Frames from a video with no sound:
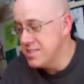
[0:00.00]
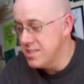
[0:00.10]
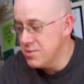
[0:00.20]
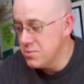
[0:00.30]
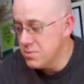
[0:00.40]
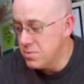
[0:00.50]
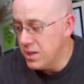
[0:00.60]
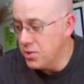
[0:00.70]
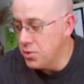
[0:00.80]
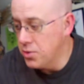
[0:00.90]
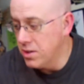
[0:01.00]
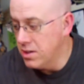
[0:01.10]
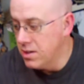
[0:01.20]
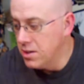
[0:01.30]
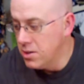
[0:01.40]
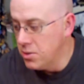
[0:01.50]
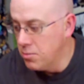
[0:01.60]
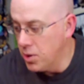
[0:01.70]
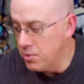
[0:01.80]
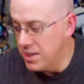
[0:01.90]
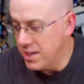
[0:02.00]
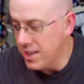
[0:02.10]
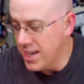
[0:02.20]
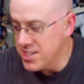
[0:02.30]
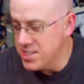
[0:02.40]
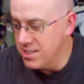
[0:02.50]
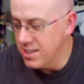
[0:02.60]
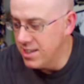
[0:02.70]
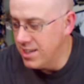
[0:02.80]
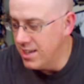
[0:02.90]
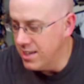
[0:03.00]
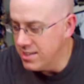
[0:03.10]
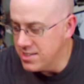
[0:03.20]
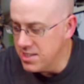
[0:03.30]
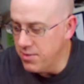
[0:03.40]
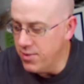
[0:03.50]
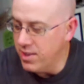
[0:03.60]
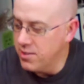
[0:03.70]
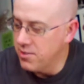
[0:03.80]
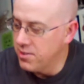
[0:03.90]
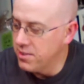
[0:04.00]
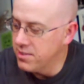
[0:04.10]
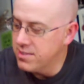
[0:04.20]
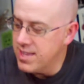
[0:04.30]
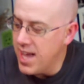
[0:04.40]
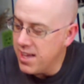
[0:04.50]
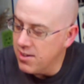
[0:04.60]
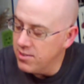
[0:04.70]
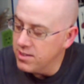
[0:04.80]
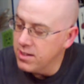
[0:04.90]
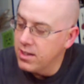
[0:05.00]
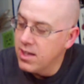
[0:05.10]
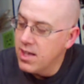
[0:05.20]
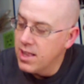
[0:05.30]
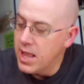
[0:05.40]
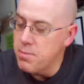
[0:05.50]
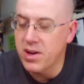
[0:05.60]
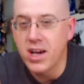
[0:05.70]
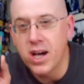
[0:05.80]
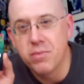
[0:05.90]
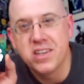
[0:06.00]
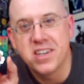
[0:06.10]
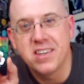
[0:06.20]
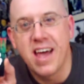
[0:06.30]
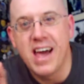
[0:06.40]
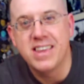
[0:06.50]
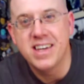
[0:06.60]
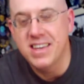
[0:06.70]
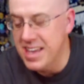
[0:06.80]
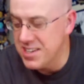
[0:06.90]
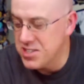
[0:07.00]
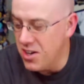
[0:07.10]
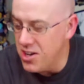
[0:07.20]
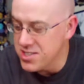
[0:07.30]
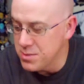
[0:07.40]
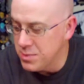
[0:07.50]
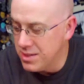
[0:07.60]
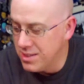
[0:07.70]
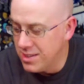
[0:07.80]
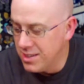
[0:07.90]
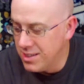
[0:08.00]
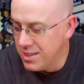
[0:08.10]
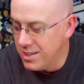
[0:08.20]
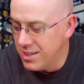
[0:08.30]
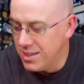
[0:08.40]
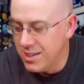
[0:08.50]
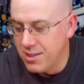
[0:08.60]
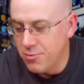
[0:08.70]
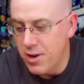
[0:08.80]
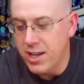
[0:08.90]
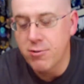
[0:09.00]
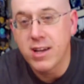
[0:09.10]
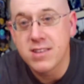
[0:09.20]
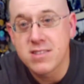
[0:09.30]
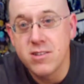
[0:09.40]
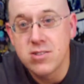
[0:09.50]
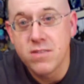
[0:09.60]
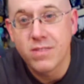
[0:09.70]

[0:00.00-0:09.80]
and this one would be cool to put with the collection. It's a different little take on the leprechaun, but you get the idea and that is awesome. Fright Crate exclusive?